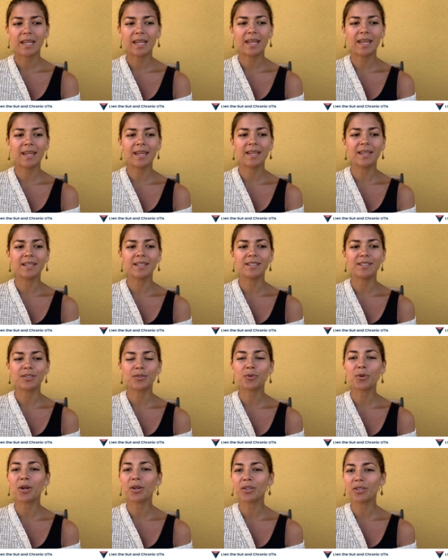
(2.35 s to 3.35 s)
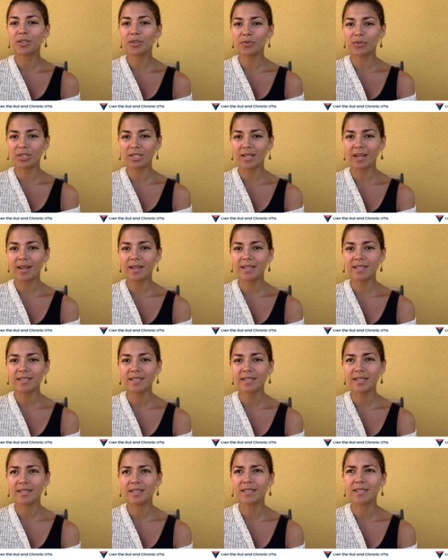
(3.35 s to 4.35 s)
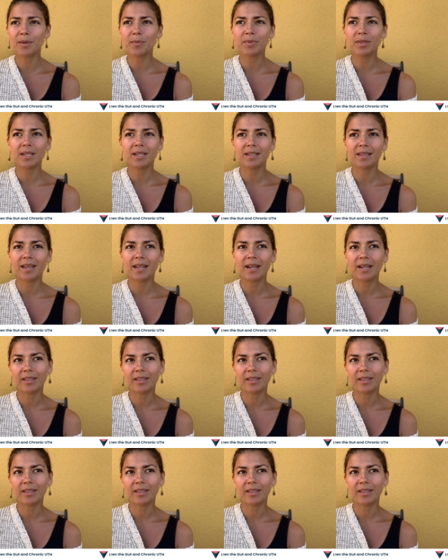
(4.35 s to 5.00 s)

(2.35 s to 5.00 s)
and chronic UTIs is something that